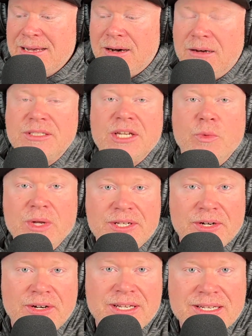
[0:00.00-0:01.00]

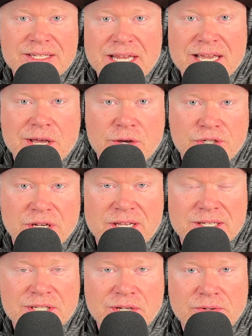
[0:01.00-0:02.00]
HaltingWinter is a coaching
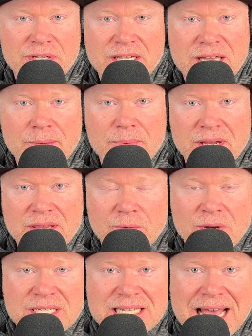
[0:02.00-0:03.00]
consulting company that
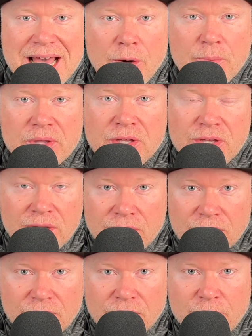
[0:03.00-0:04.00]
wants to help
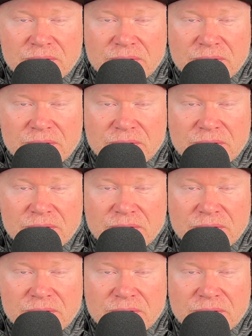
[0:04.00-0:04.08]
you